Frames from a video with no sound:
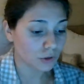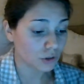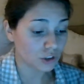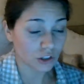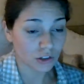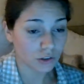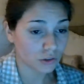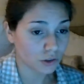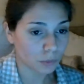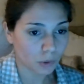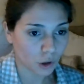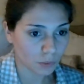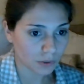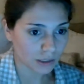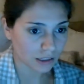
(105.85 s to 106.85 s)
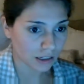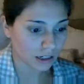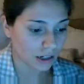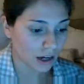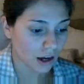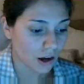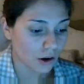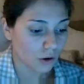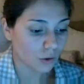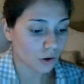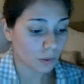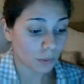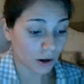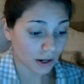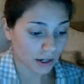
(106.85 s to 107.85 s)
just through diplomacy
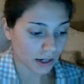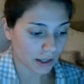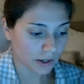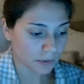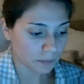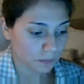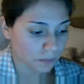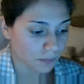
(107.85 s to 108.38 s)
or bargaining.